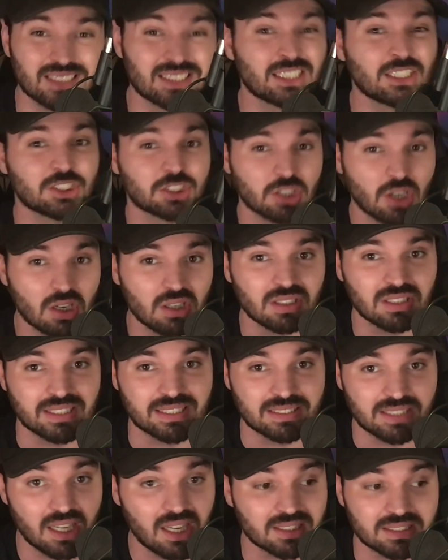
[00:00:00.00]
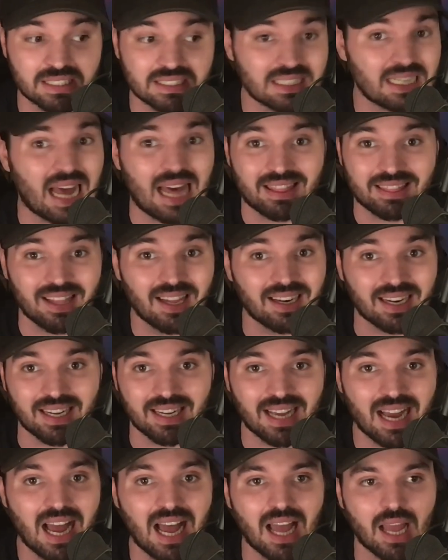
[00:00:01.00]
he certainly does, he's an athletic
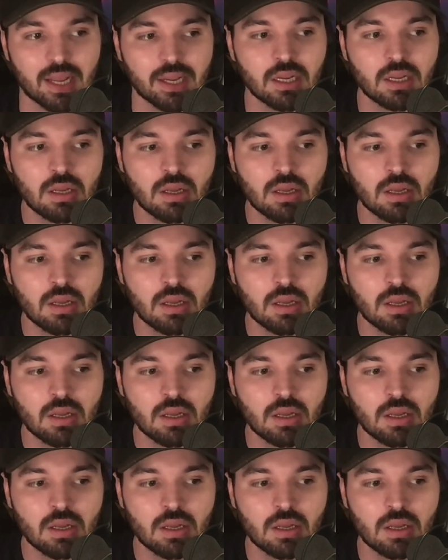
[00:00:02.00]
guy,